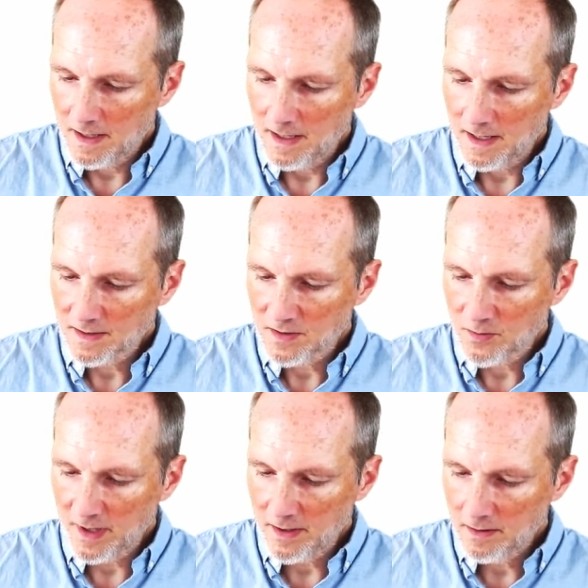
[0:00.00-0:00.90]
x
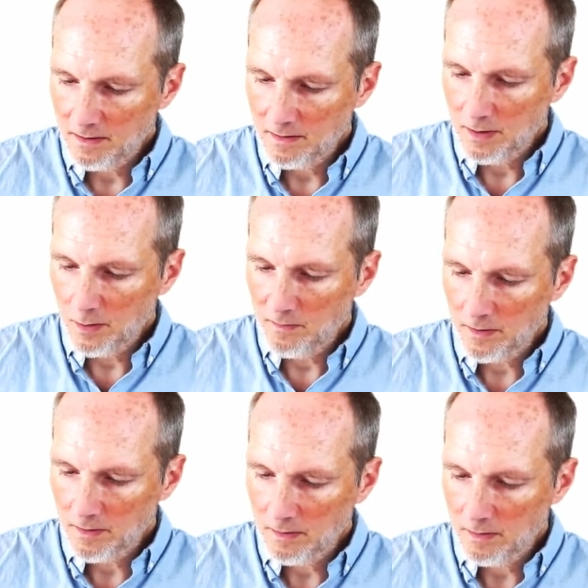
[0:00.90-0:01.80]
squared
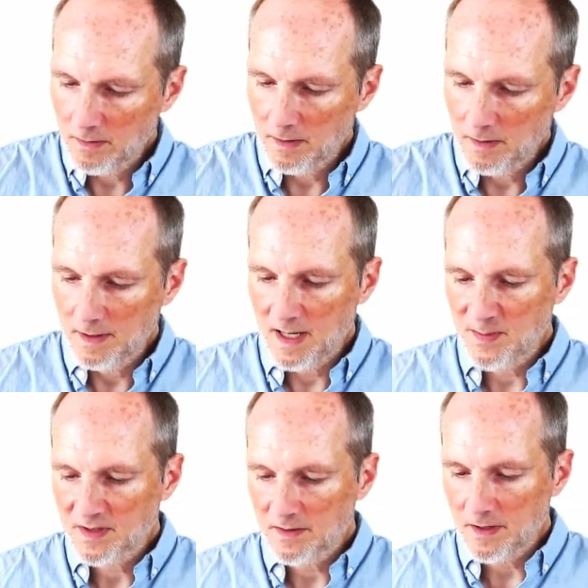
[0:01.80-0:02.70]
over
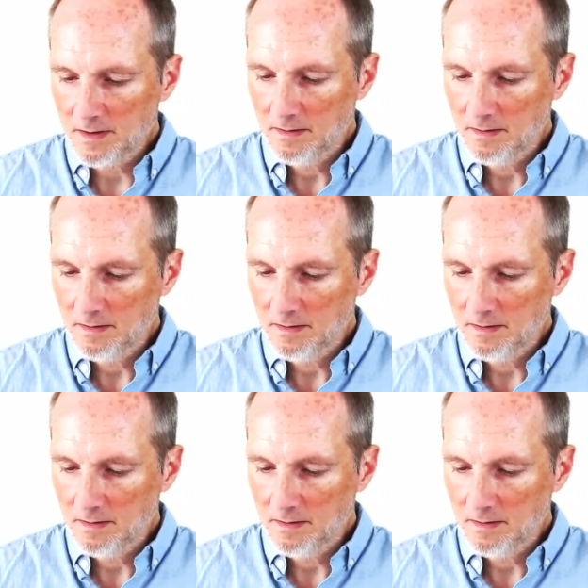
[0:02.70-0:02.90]
epsilon.